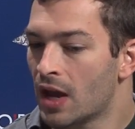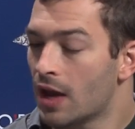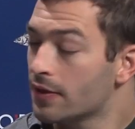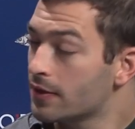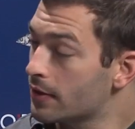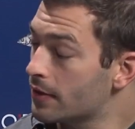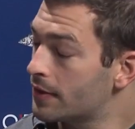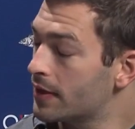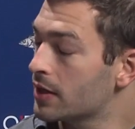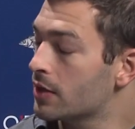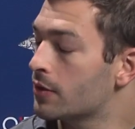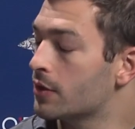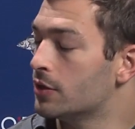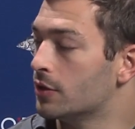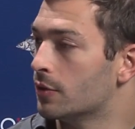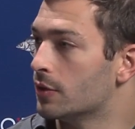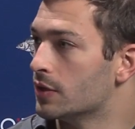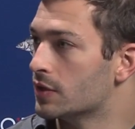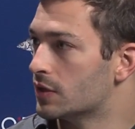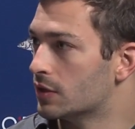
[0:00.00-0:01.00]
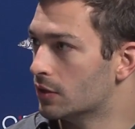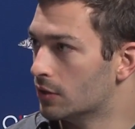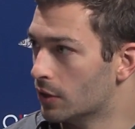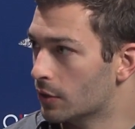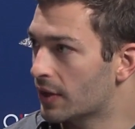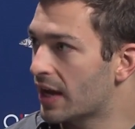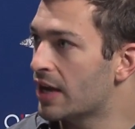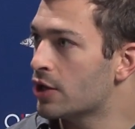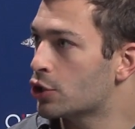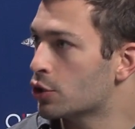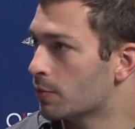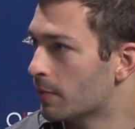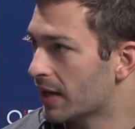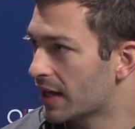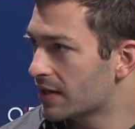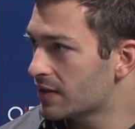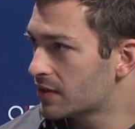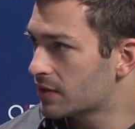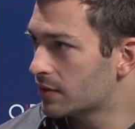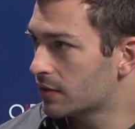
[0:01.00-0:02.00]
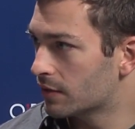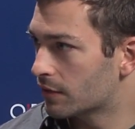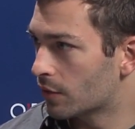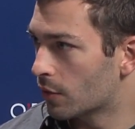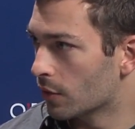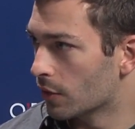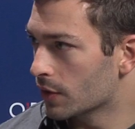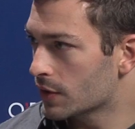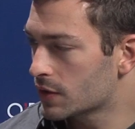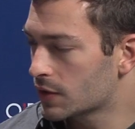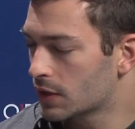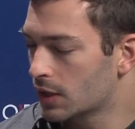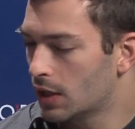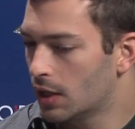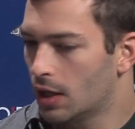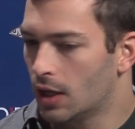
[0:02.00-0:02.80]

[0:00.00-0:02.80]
The other thing you can do is location-based, of course.